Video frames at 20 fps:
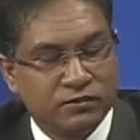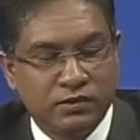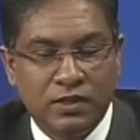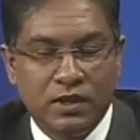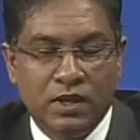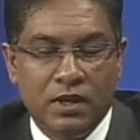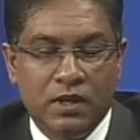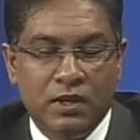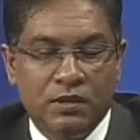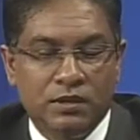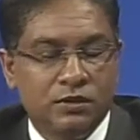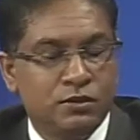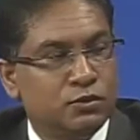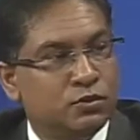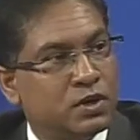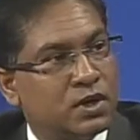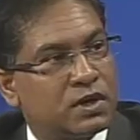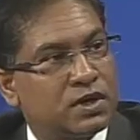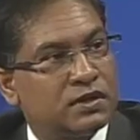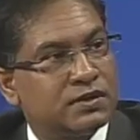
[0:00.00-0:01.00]
2, a
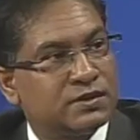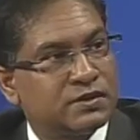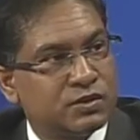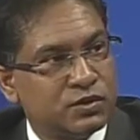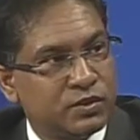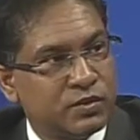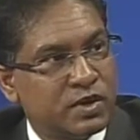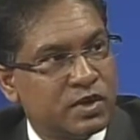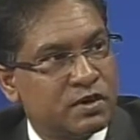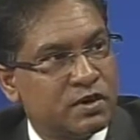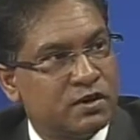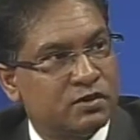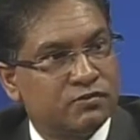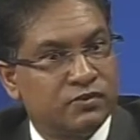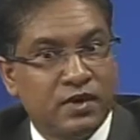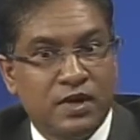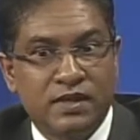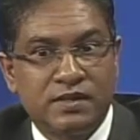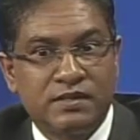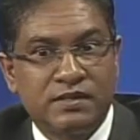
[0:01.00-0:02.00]
consumer confidence
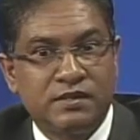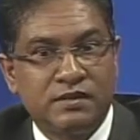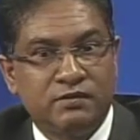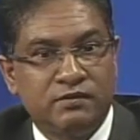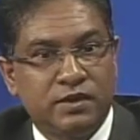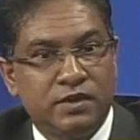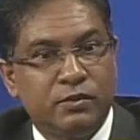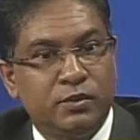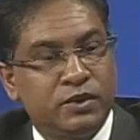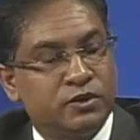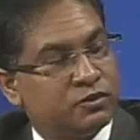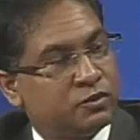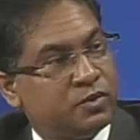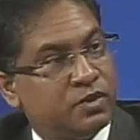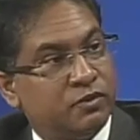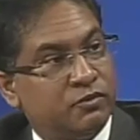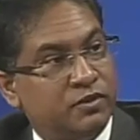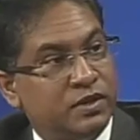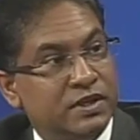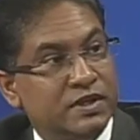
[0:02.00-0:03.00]
survey, which will be
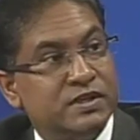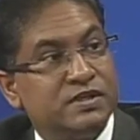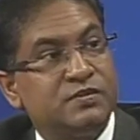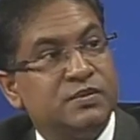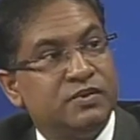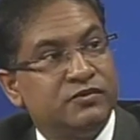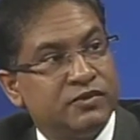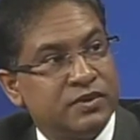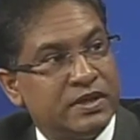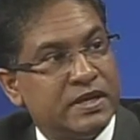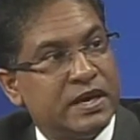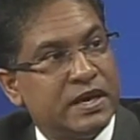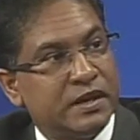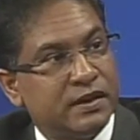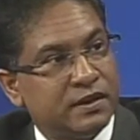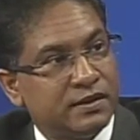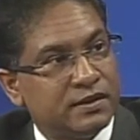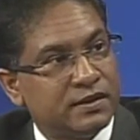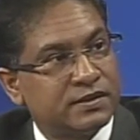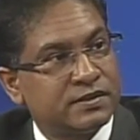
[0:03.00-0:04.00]
released before the end of this
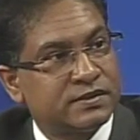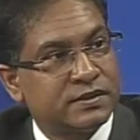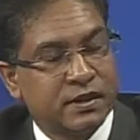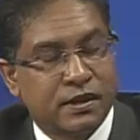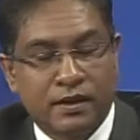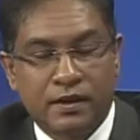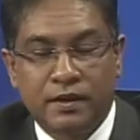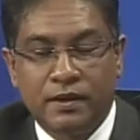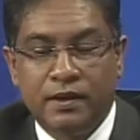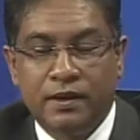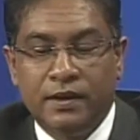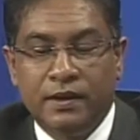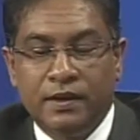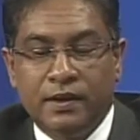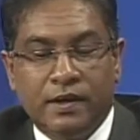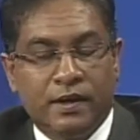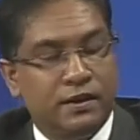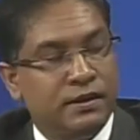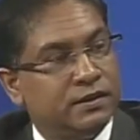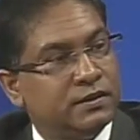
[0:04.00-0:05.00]
year, and the
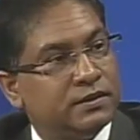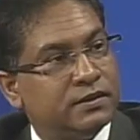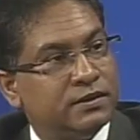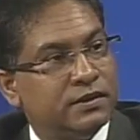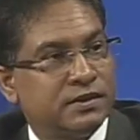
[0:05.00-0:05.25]
3rd is a labor